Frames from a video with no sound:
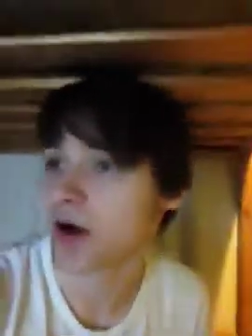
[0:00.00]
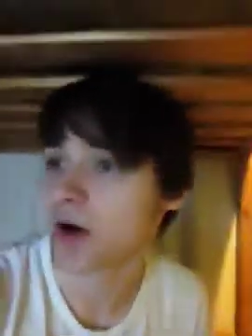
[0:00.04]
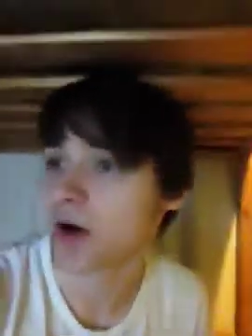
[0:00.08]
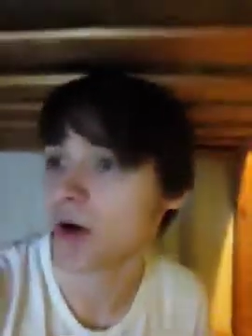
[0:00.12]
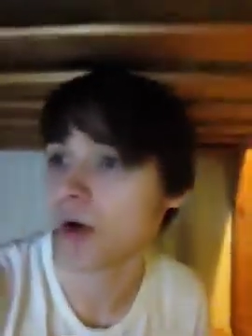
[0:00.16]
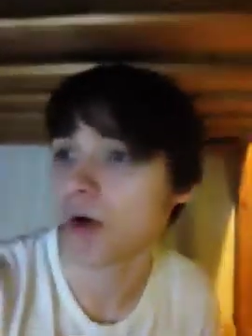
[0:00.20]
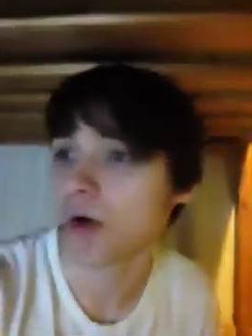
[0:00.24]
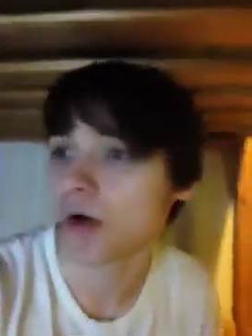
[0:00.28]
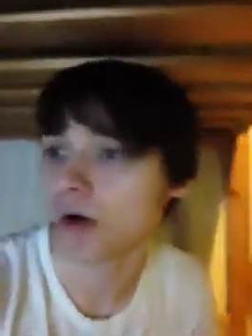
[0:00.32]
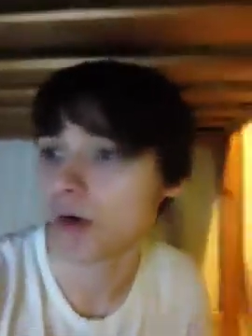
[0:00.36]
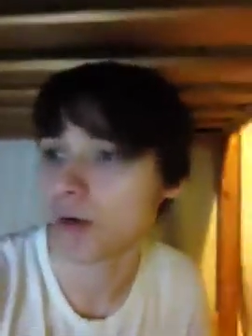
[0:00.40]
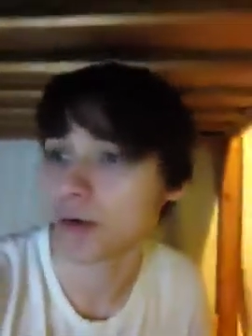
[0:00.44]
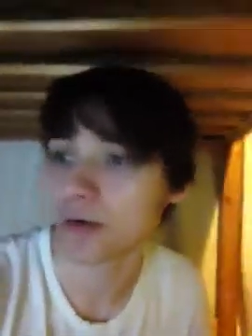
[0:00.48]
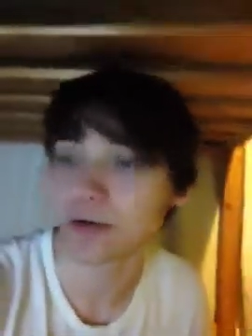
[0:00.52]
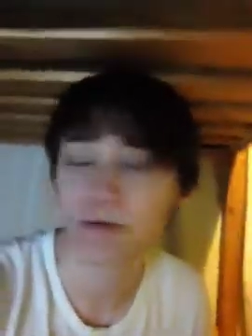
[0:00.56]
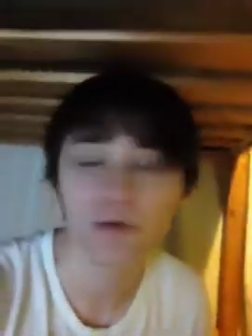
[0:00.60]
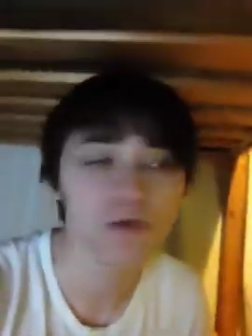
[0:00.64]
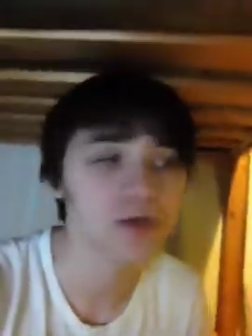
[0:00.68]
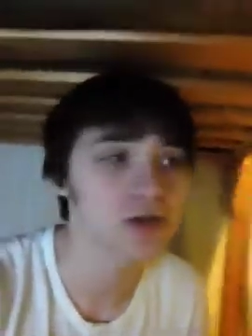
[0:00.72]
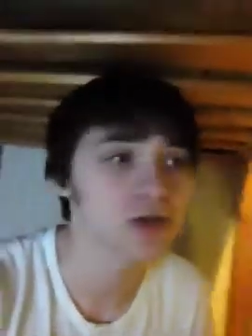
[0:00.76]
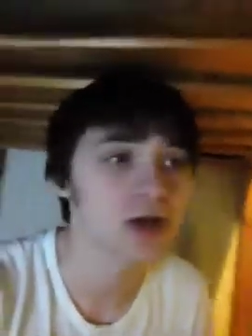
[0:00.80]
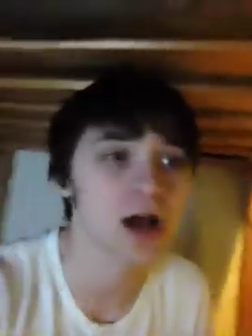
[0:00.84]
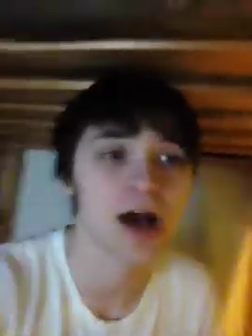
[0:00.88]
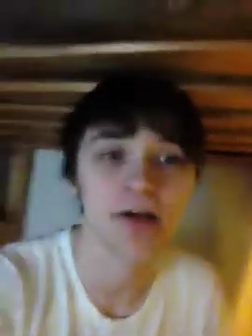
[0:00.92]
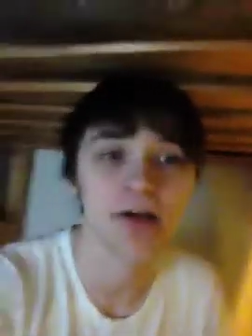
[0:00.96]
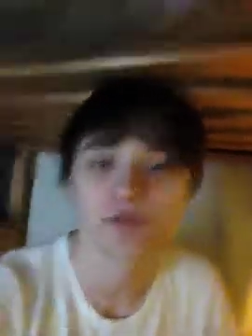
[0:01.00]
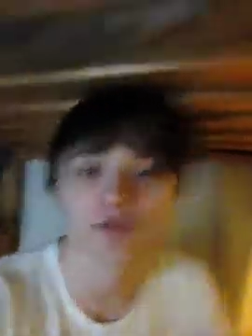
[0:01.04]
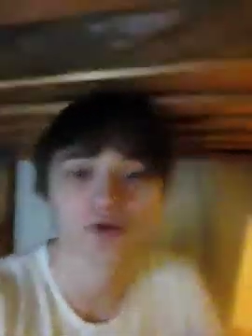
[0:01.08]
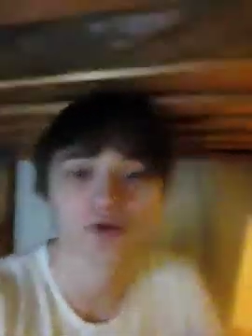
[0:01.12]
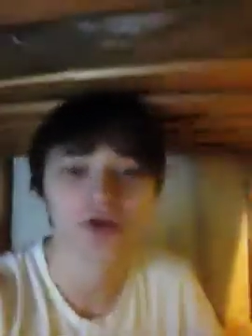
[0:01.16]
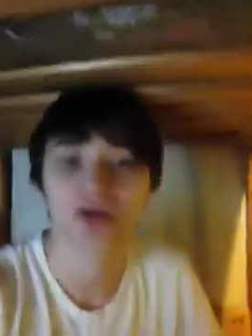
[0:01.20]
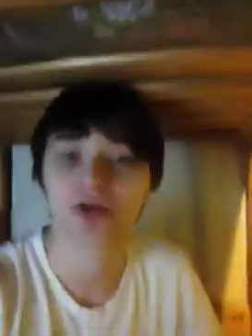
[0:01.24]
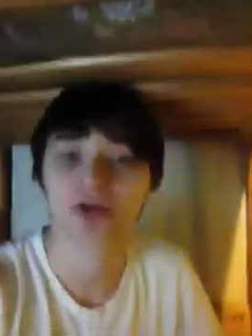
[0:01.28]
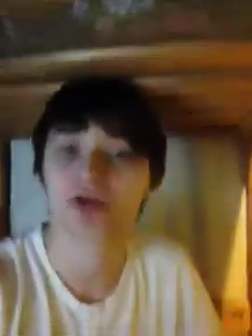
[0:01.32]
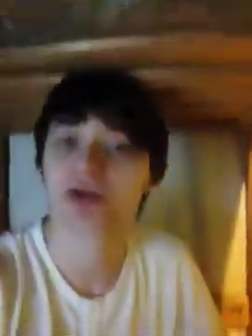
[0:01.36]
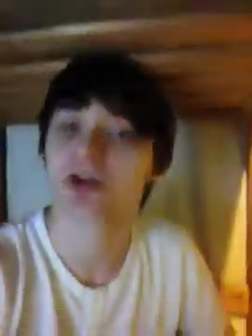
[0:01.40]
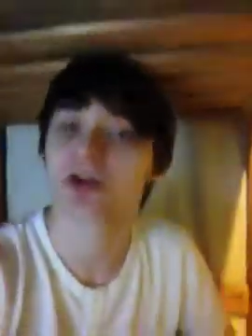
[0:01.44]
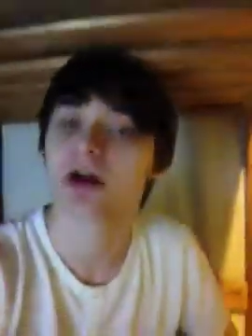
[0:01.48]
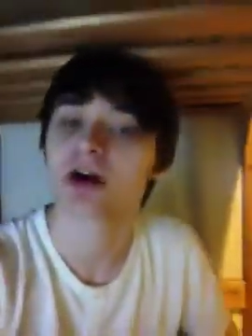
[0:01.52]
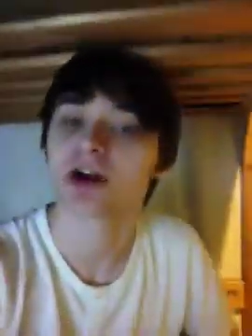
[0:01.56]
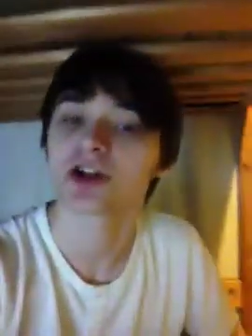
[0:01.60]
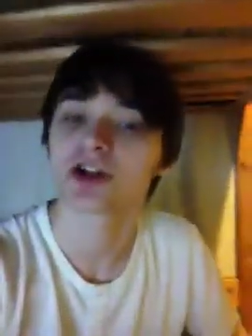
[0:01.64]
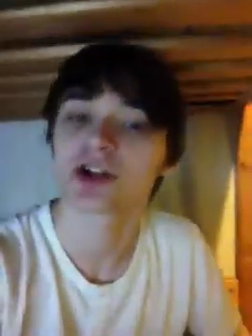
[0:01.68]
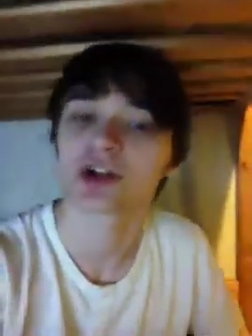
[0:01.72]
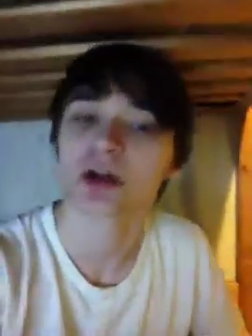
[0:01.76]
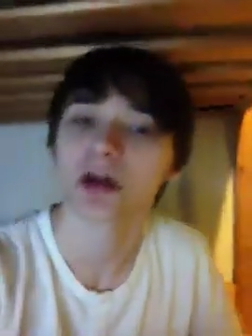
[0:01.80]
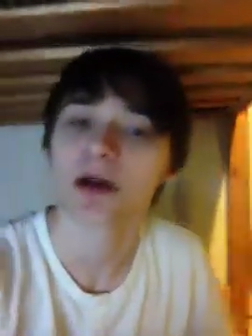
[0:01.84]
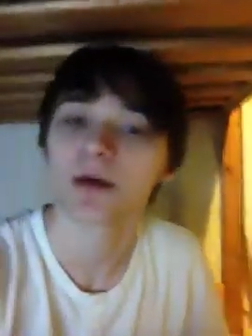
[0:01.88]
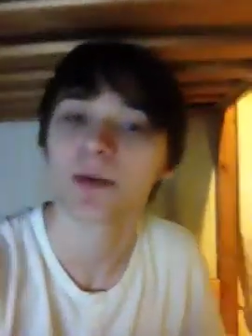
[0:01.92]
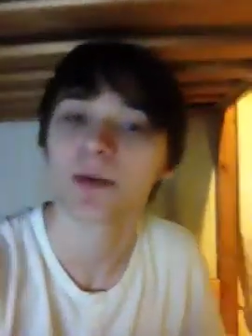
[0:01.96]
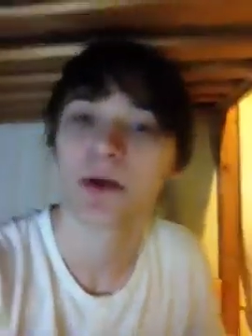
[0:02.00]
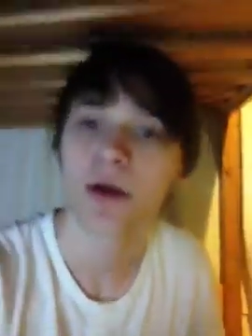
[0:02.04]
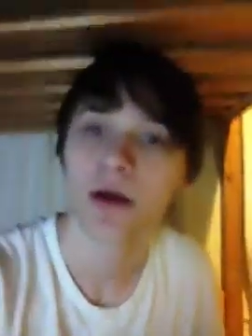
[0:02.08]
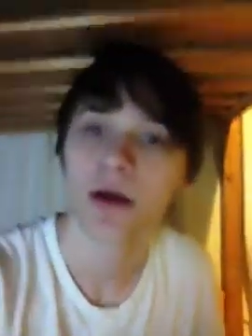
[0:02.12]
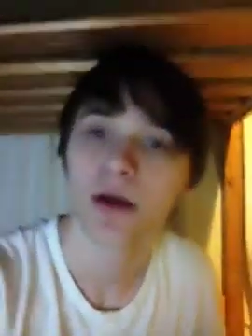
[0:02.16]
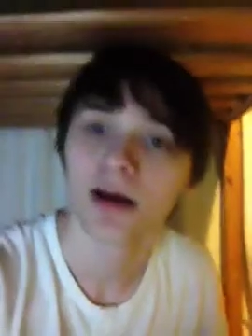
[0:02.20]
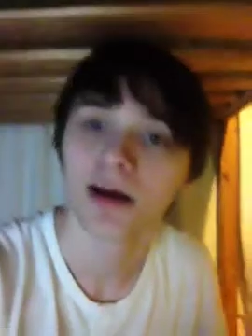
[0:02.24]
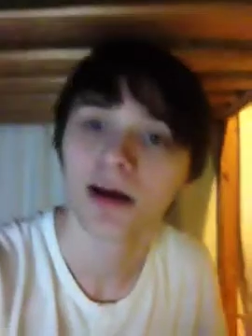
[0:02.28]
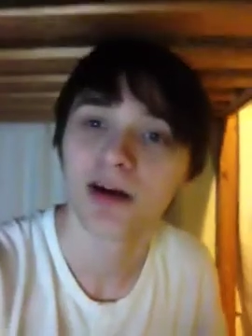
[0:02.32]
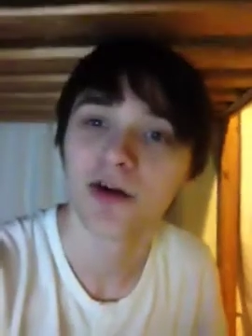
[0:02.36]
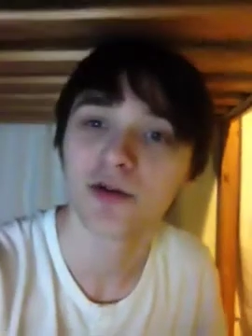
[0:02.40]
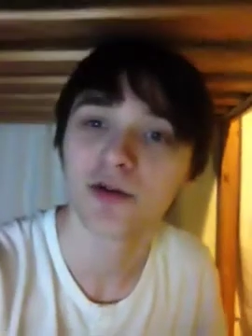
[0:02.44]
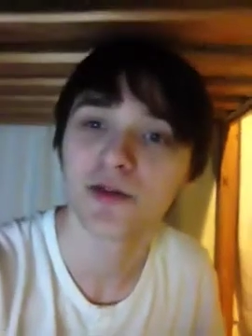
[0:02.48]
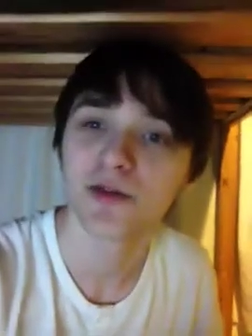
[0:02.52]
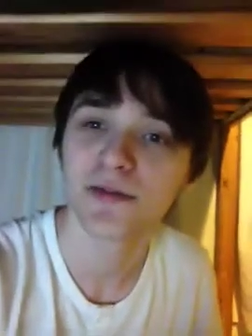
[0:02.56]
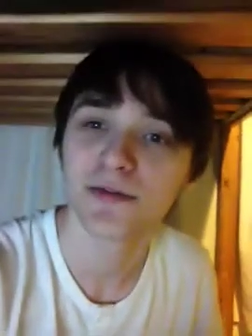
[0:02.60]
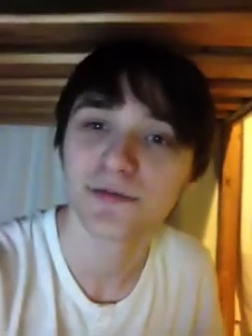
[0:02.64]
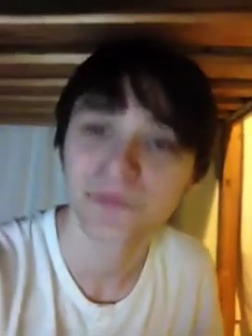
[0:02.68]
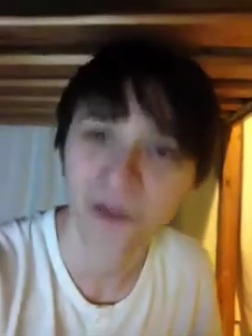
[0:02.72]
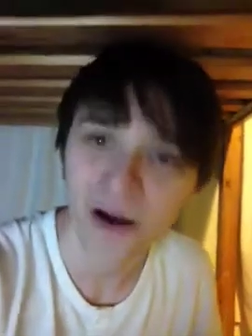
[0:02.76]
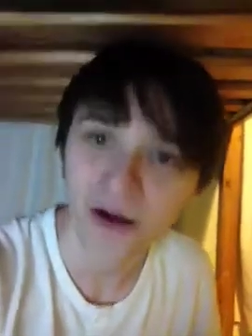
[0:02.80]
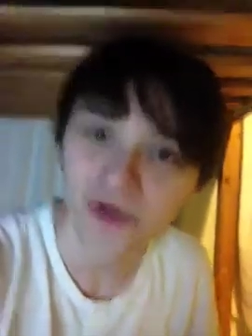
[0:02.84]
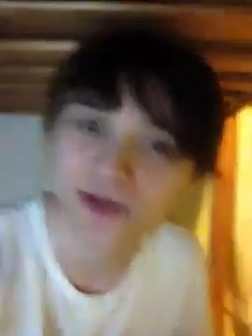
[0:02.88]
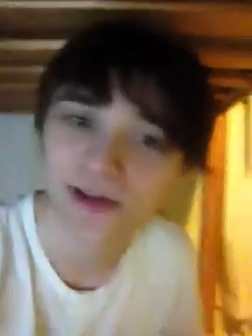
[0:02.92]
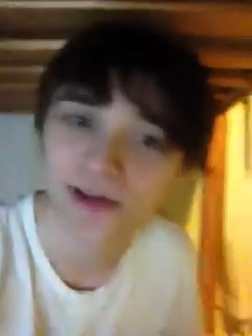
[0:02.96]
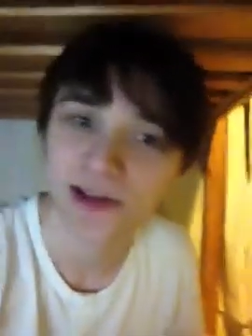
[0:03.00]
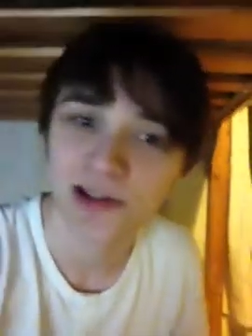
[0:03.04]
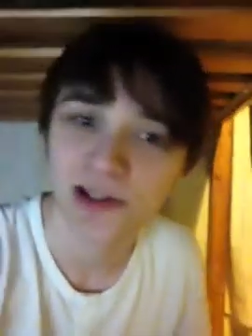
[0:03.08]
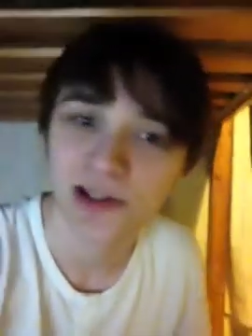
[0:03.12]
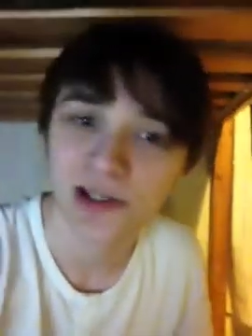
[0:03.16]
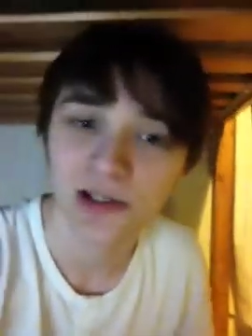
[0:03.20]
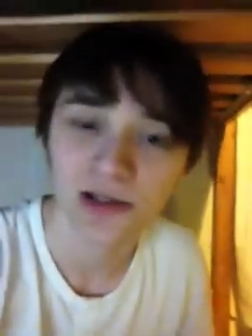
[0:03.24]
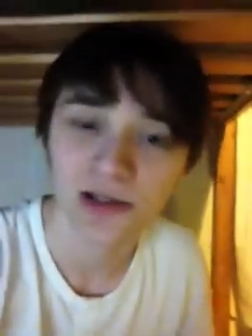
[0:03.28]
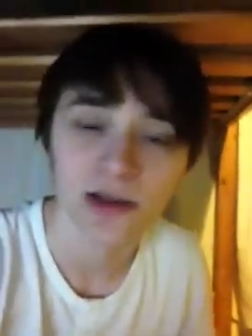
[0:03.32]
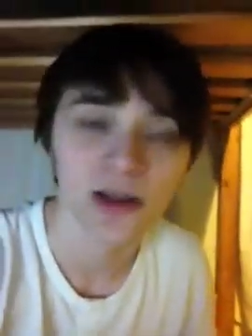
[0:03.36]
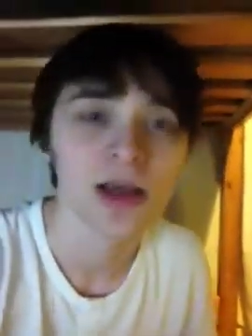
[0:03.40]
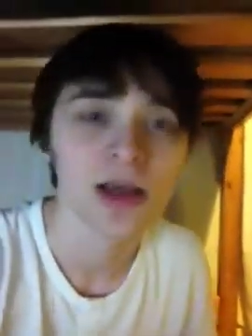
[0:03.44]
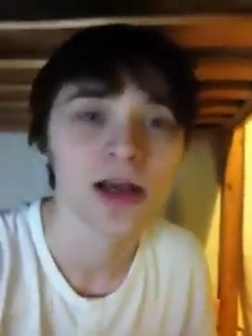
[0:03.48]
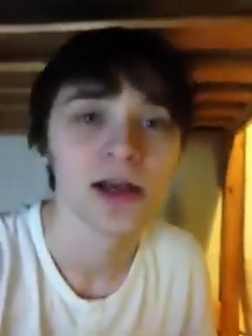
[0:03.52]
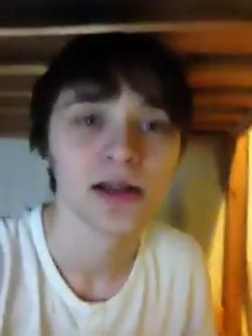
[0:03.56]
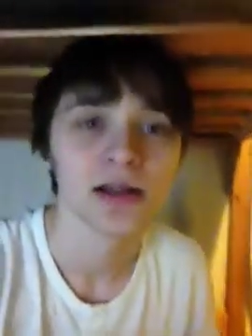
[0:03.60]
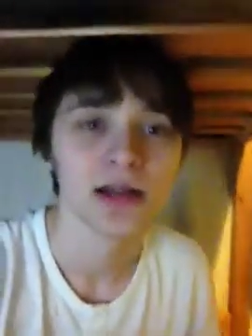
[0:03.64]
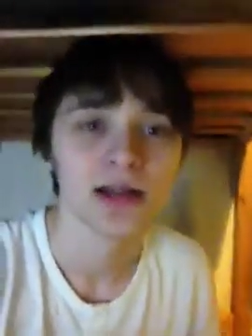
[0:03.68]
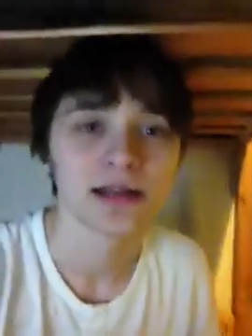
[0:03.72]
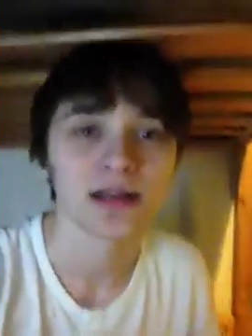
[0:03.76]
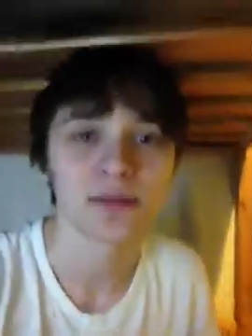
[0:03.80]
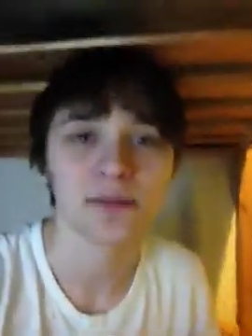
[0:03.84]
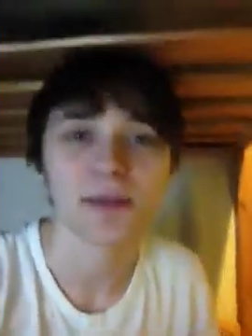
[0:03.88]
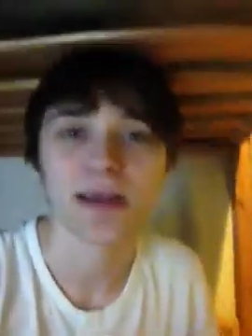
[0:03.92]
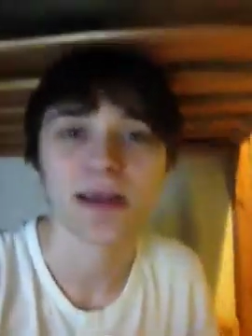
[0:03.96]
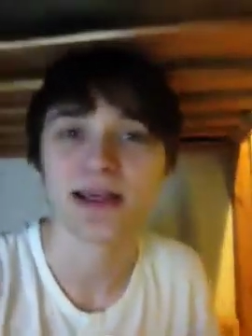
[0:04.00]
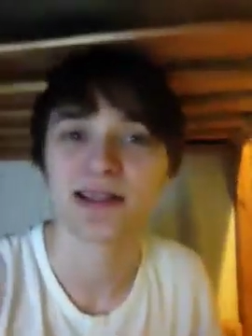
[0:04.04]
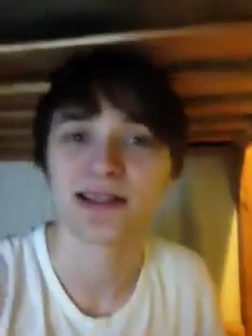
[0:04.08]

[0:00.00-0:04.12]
Or I've also got an archetype called the Faustian that are